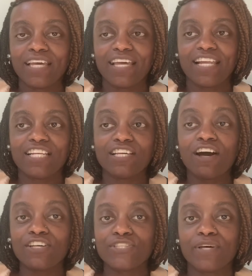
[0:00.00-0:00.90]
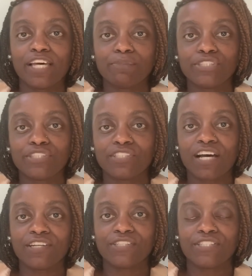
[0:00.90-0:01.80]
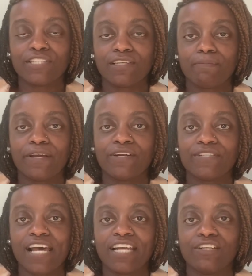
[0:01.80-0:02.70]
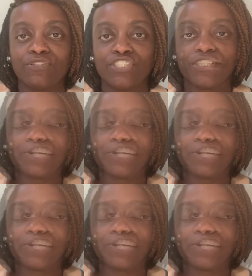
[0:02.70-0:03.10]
and it also helps your doctor to better diagnose you.